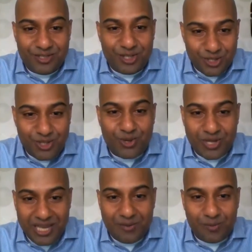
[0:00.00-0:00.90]
Do you know
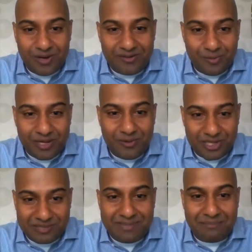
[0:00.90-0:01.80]
he
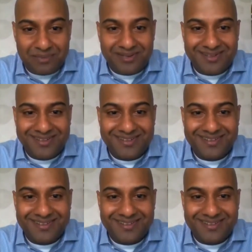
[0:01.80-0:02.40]
was a member?